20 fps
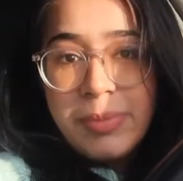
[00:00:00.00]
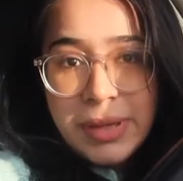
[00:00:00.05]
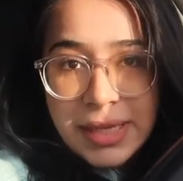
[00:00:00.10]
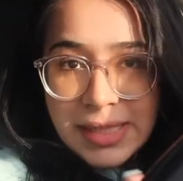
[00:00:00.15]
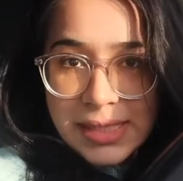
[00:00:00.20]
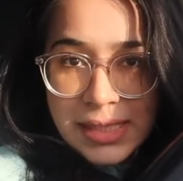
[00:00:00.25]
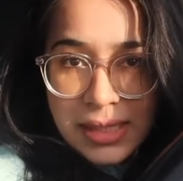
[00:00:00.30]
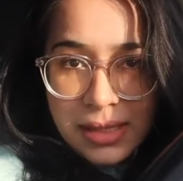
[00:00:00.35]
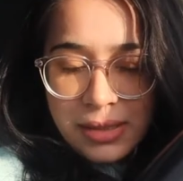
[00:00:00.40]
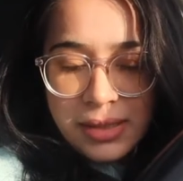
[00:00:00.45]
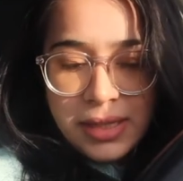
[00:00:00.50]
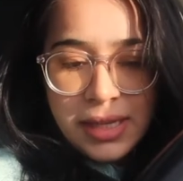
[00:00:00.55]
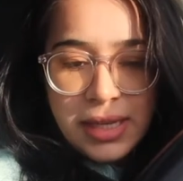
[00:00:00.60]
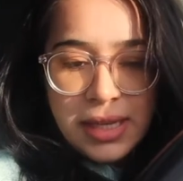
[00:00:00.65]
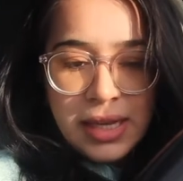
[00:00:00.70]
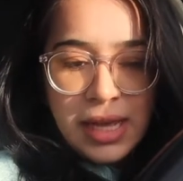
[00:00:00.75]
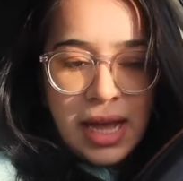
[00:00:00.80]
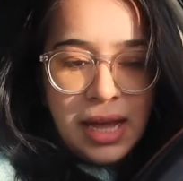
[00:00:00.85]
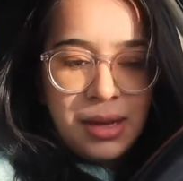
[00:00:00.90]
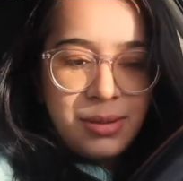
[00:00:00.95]

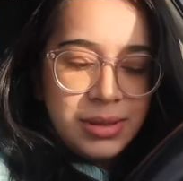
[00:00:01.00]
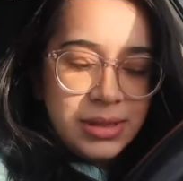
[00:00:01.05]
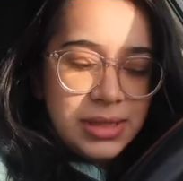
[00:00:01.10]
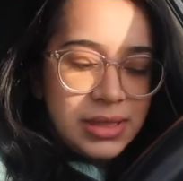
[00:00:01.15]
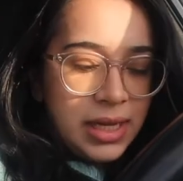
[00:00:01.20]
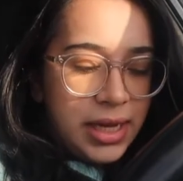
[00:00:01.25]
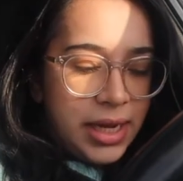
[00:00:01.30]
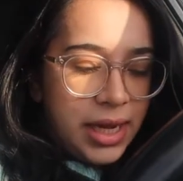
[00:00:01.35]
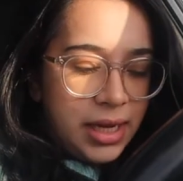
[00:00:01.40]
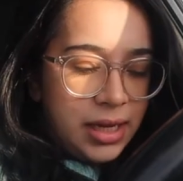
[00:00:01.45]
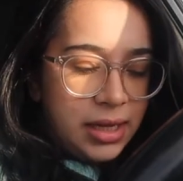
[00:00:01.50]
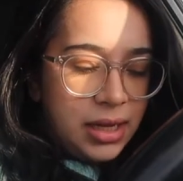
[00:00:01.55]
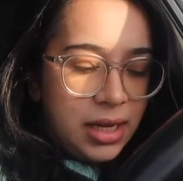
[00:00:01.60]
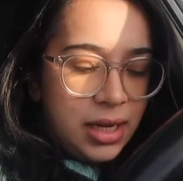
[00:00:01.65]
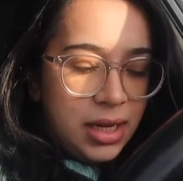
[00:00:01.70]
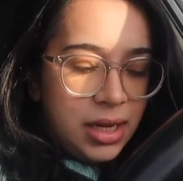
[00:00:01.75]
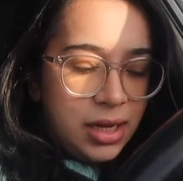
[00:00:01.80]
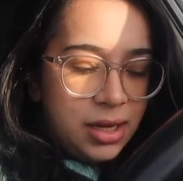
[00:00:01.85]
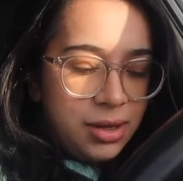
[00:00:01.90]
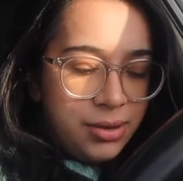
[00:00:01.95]
Basically, I was like,
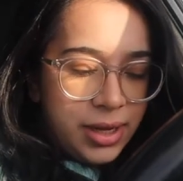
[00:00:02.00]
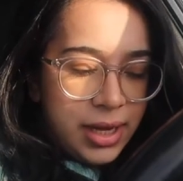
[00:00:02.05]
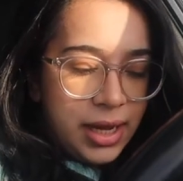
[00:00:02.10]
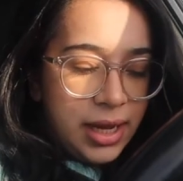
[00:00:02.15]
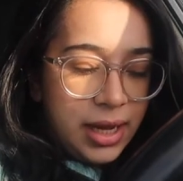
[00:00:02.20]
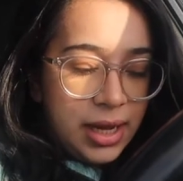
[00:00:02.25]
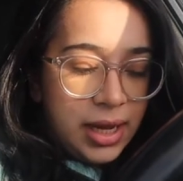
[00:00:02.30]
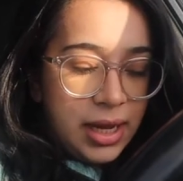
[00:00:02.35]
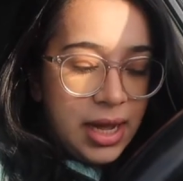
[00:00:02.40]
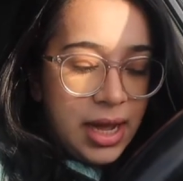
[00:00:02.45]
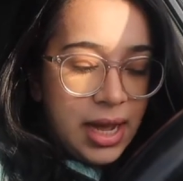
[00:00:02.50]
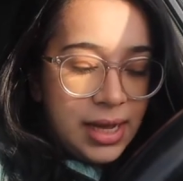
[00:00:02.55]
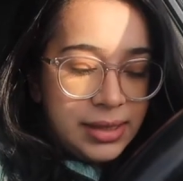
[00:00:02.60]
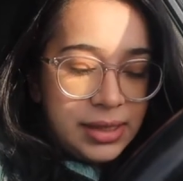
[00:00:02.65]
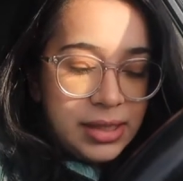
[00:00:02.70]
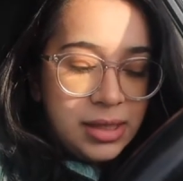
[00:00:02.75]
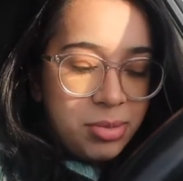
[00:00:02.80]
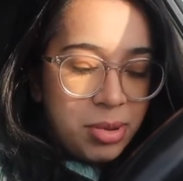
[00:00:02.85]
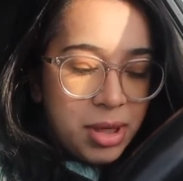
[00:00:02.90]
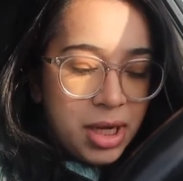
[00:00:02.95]
okay, I
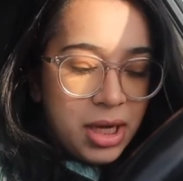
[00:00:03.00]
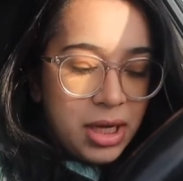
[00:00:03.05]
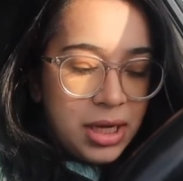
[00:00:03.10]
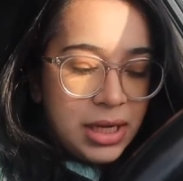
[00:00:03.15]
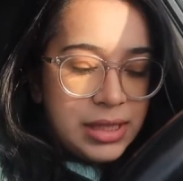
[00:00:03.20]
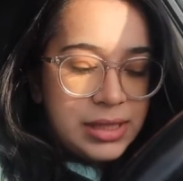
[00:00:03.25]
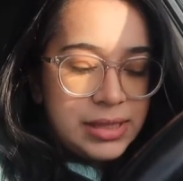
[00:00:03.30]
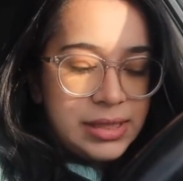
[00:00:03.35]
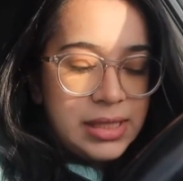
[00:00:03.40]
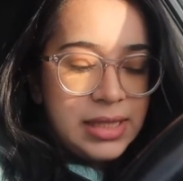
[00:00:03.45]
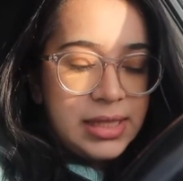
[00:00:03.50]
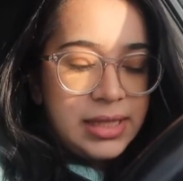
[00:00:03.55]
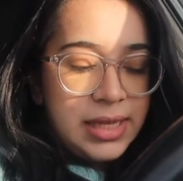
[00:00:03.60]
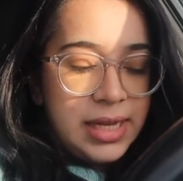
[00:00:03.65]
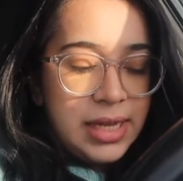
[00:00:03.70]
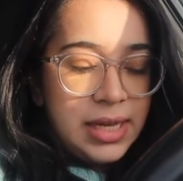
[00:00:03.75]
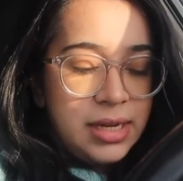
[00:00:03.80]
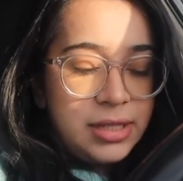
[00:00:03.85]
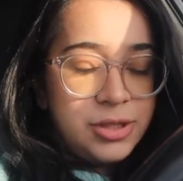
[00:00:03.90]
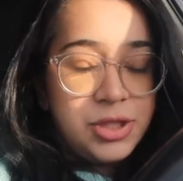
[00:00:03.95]
need to pause and
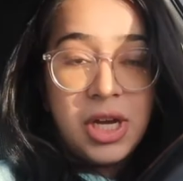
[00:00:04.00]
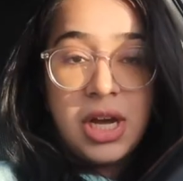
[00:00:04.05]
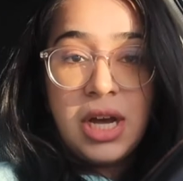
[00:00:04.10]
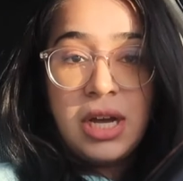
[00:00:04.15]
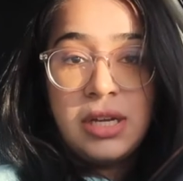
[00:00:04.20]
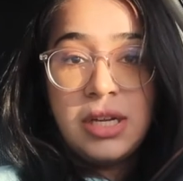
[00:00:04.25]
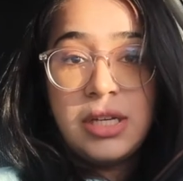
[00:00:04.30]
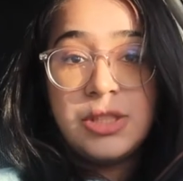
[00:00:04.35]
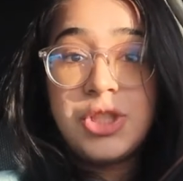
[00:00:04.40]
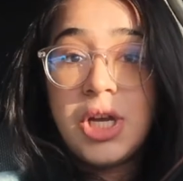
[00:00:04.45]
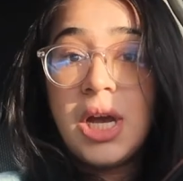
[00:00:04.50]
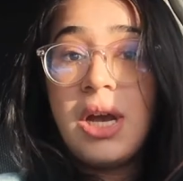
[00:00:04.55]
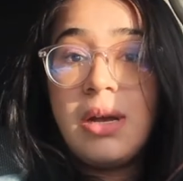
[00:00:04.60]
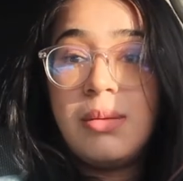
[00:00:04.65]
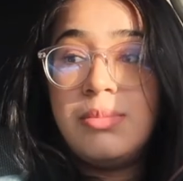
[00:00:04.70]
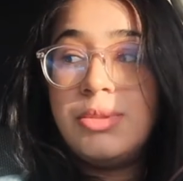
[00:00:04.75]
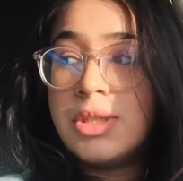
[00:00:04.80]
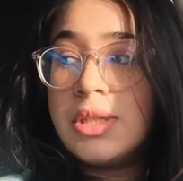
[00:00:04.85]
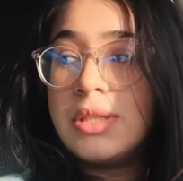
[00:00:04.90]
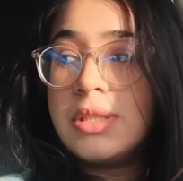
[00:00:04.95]
get a, do- a
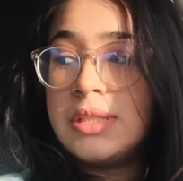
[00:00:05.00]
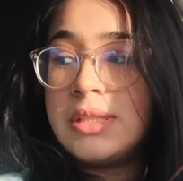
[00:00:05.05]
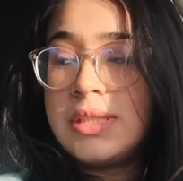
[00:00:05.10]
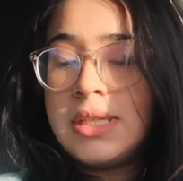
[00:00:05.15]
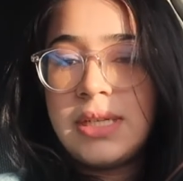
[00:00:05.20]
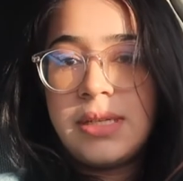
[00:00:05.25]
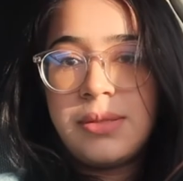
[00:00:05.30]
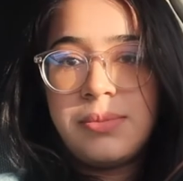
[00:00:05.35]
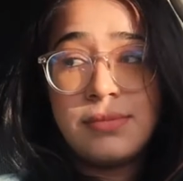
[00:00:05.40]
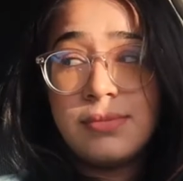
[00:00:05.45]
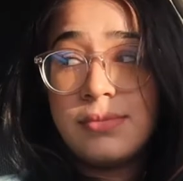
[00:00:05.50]
job during the day.